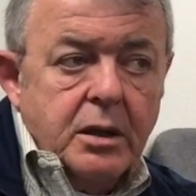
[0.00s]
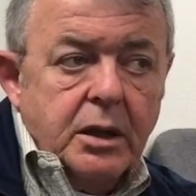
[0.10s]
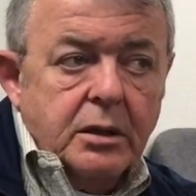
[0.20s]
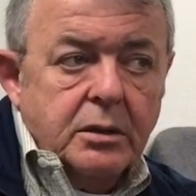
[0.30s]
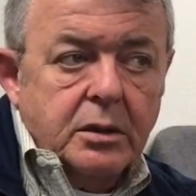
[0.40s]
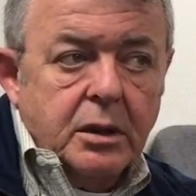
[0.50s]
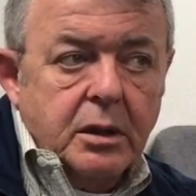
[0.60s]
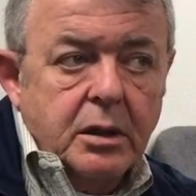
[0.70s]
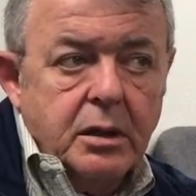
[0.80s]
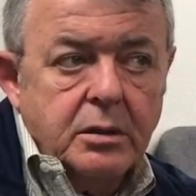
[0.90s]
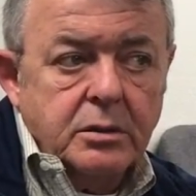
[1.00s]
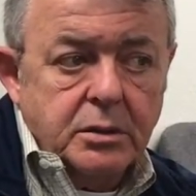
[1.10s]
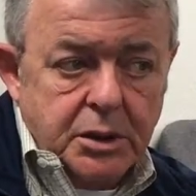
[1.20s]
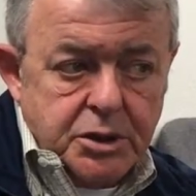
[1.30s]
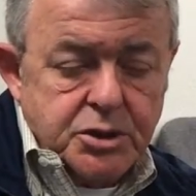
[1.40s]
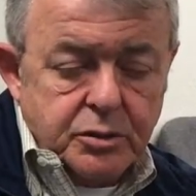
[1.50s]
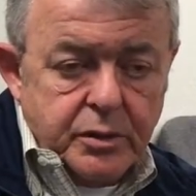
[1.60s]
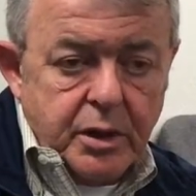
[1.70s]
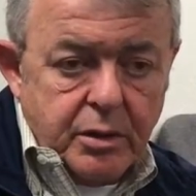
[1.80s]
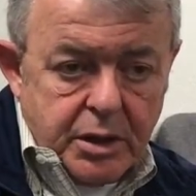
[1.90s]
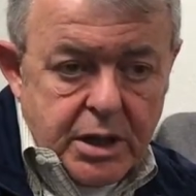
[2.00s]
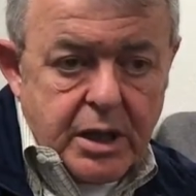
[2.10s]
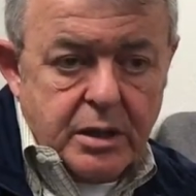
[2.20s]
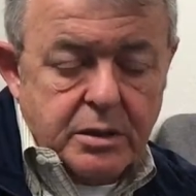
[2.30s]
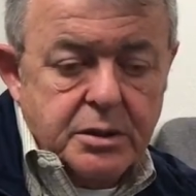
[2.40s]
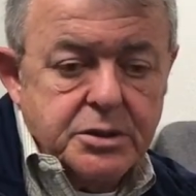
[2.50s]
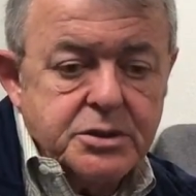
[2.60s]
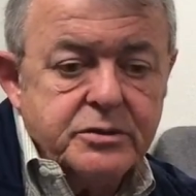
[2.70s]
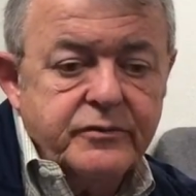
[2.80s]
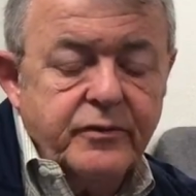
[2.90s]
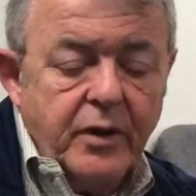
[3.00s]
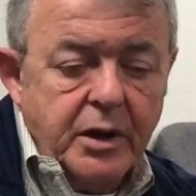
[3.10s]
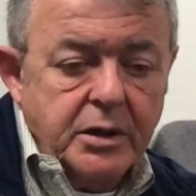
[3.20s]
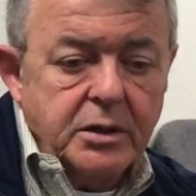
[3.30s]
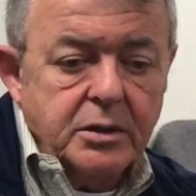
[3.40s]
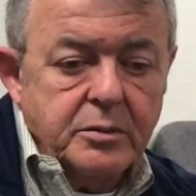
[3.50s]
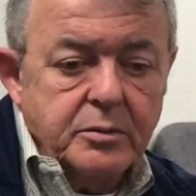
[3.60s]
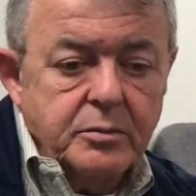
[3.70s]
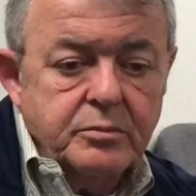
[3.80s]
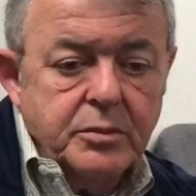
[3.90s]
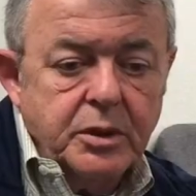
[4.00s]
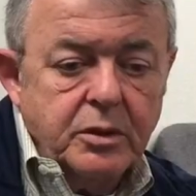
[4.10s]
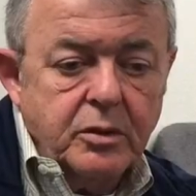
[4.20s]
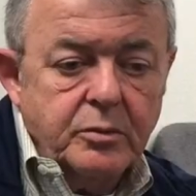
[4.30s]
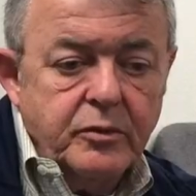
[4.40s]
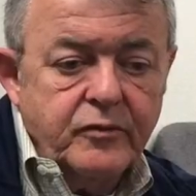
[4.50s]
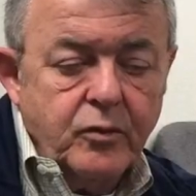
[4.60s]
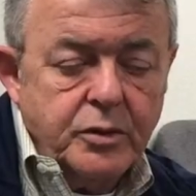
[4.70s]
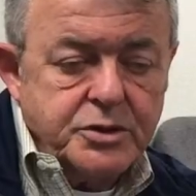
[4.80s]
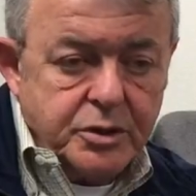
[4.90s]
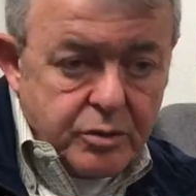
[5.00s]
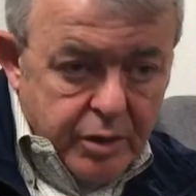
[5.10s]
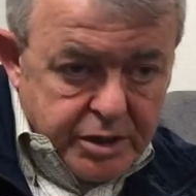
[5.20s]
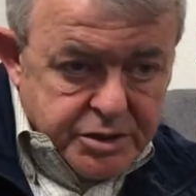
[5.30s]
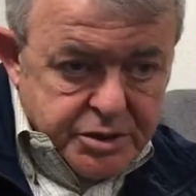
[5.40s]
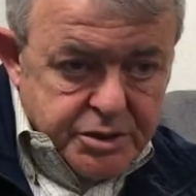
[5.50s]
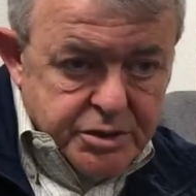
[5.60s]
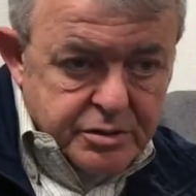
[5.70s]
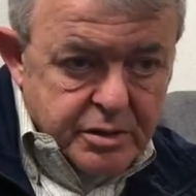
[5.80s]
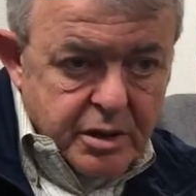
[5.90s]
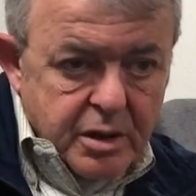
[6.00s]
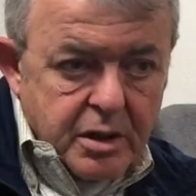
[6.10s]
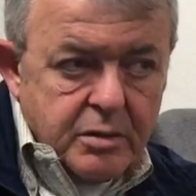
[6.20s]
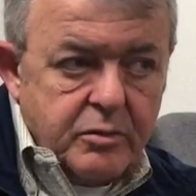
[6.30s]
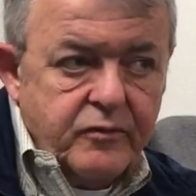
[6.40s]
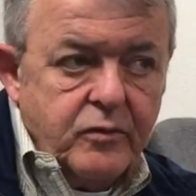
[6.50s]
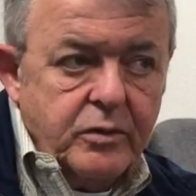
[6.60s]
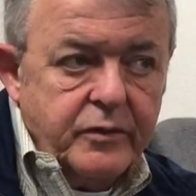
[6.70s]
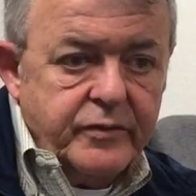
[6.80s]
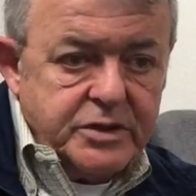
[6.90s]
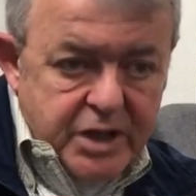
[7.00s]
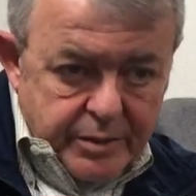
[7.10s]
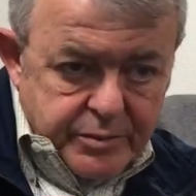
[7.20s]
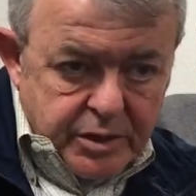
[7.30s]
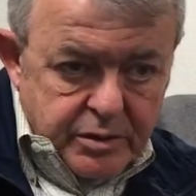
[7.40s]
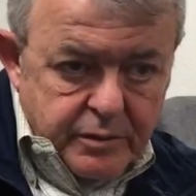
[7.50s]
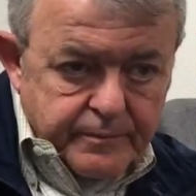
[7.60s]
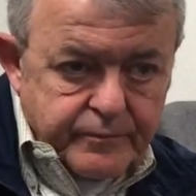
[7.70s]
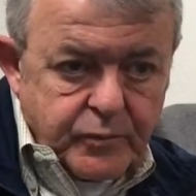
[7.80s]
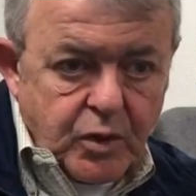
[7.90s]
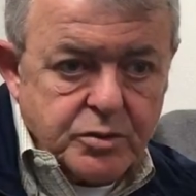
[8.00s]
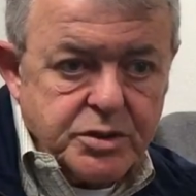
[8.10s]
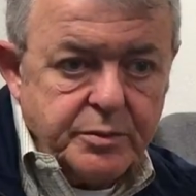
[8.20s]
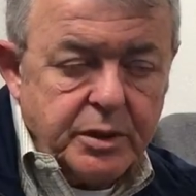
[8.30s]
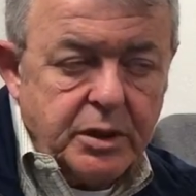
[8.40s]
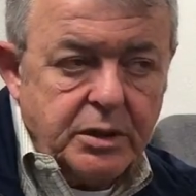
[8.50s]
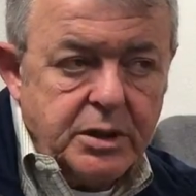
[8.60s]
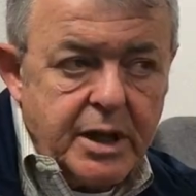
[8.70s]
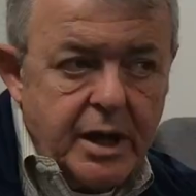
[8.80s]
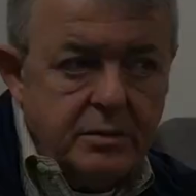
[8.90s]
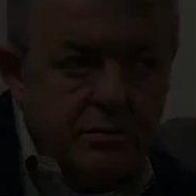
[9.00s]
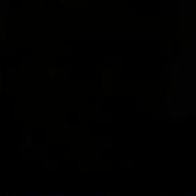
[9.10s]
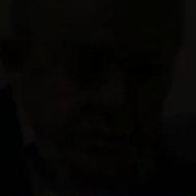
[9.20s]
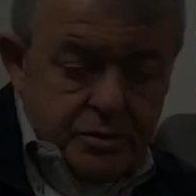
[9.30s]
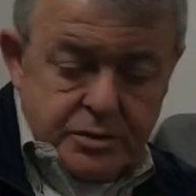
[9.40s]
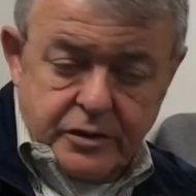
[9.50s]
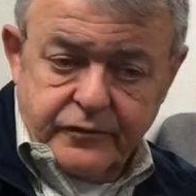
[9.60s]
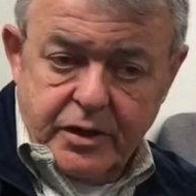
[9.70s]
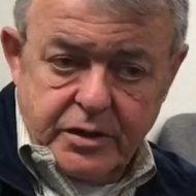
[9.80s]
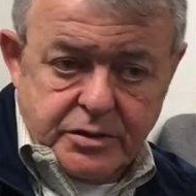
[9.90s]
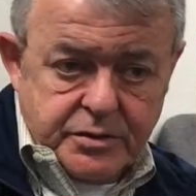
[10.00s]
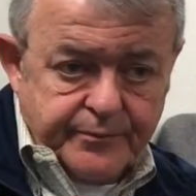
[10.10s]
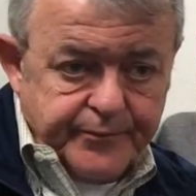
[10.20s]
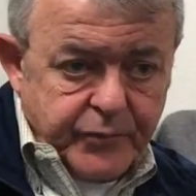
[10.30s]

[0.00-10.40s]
And uh, the issue there again is finding them, you know, before it's a crisis before they've attempted or something like that. These are tough kids.